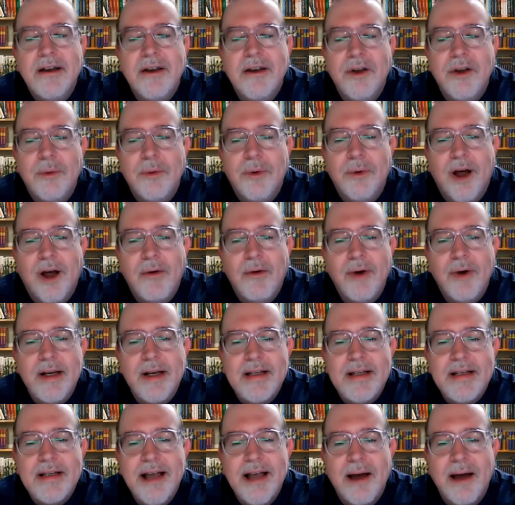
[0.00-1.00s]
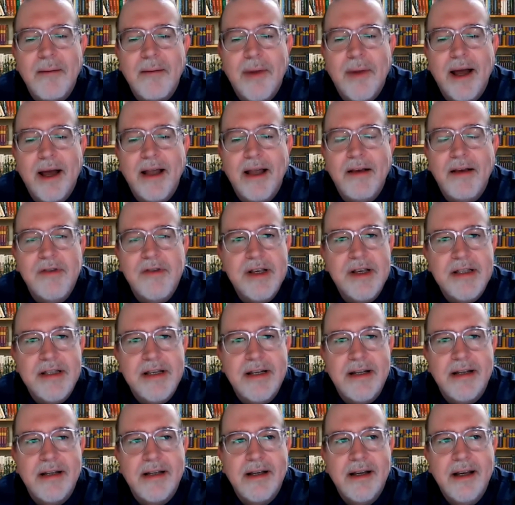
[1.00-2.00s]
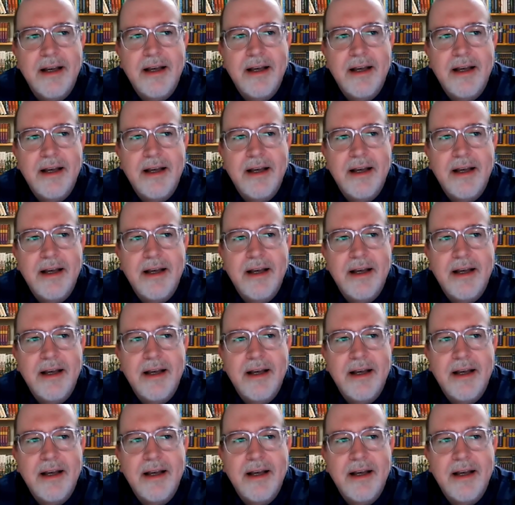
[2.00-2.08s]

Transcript: You would always stop by and visit